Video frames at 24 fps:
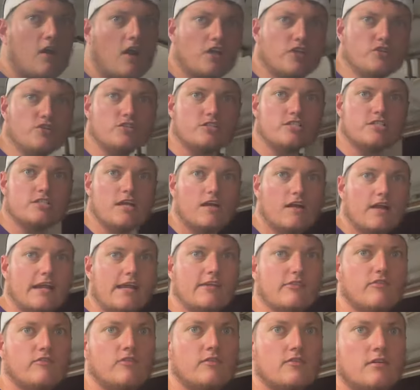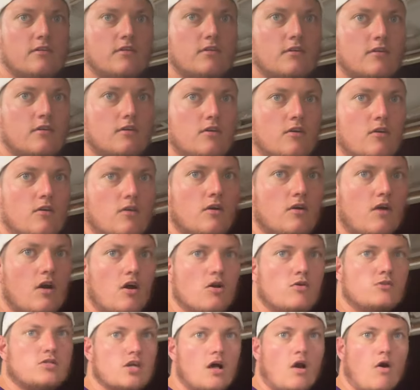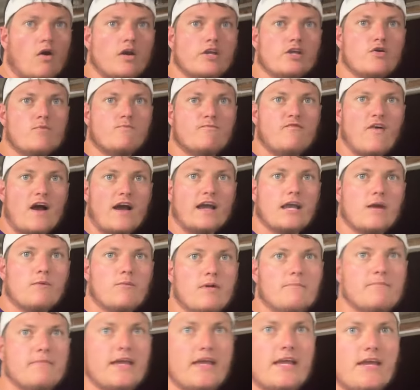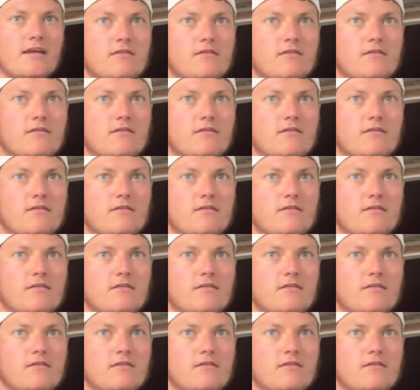Are you serious? Who to- are you fucking with me?